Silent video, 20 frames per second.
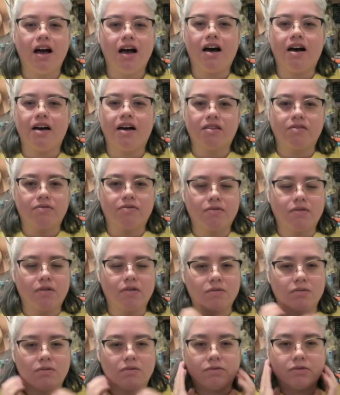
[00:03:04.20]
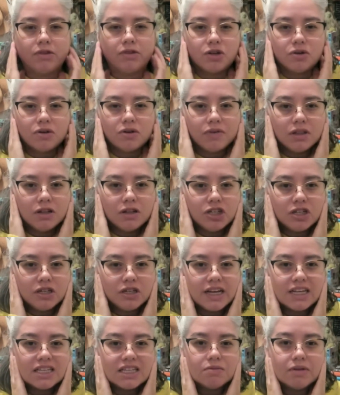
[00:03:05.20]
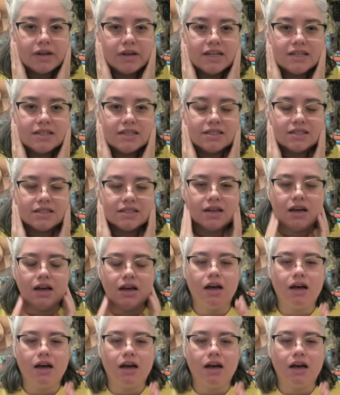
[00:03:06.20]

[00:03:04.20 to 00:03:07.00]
The French Revolution takes place.